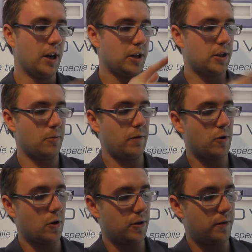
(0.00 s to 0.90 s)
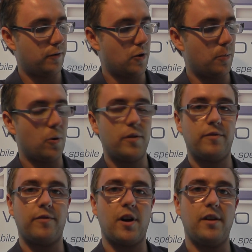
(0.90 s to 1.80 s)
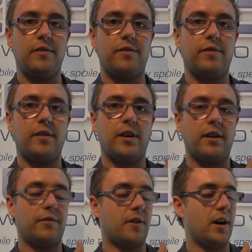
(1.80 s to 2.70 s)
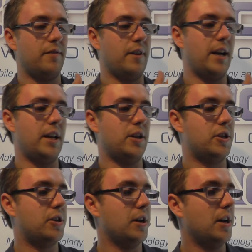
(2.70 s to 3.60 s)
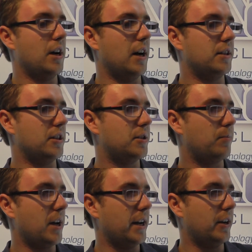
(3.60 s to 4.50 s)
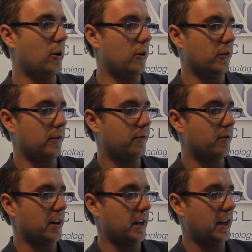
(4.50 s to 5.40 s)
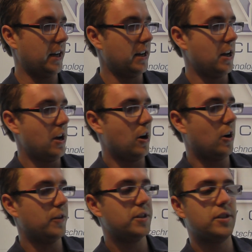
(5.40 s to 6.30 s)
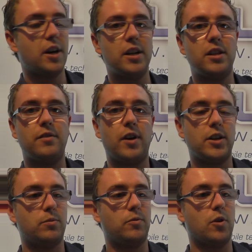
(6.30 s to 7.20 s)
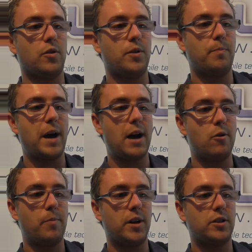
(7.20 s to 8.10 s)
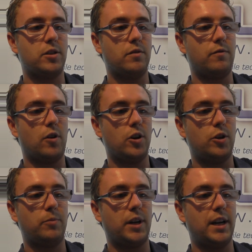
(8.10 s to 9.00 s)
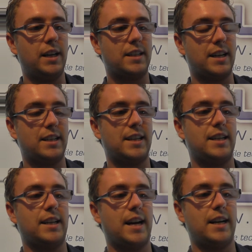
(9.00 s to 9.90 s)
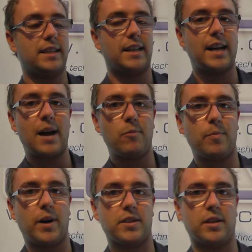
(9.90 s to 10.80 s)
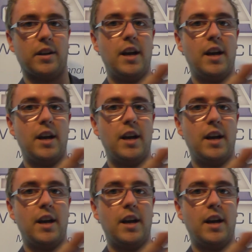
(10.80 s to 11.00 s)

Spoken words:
So we've got the 4.5-inch display on the front here. On the side of the device we've got the power button, the volume keys and a dedicated camera button.